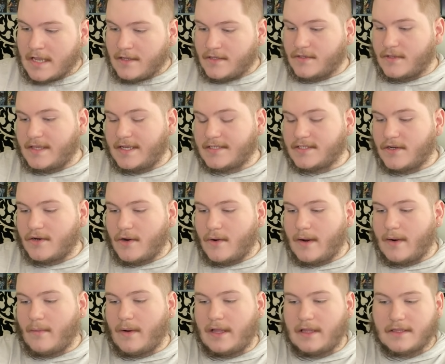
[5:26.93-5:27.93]
So things are
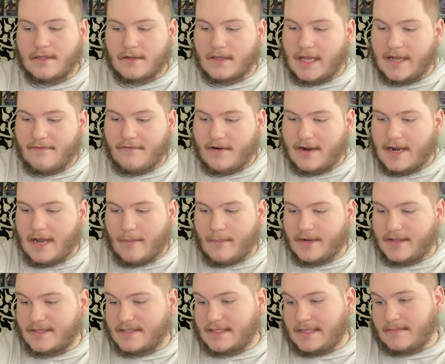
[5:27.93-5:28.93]
going well in their life right now, but
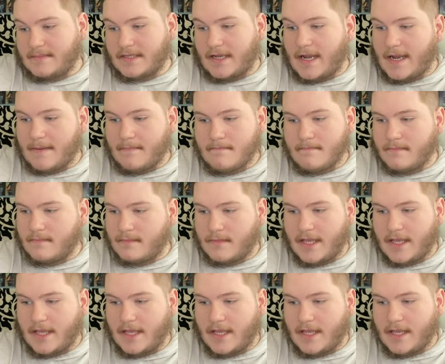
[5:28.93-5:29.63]
at the same time,